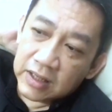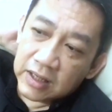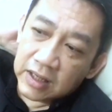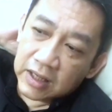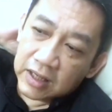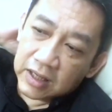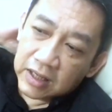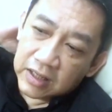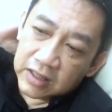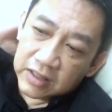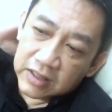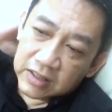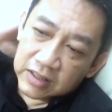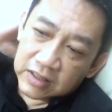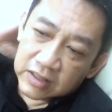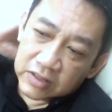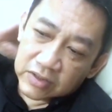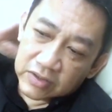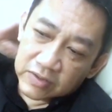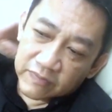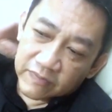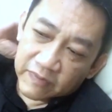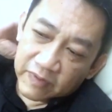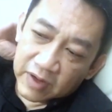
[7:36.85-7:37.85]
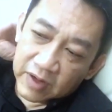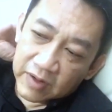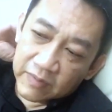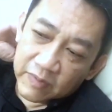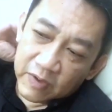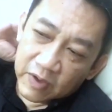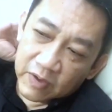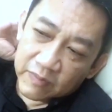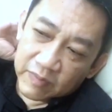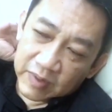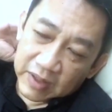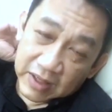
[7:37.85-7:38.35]
Uh, it could very
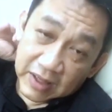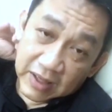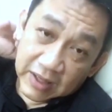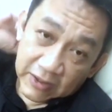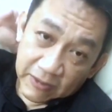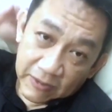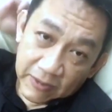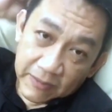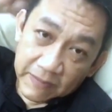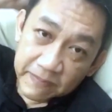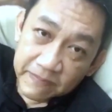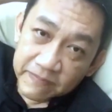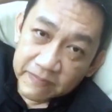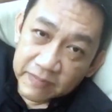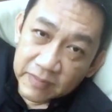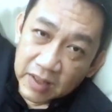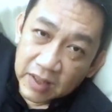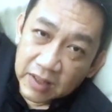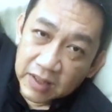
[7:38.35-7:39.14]
well be Hiram.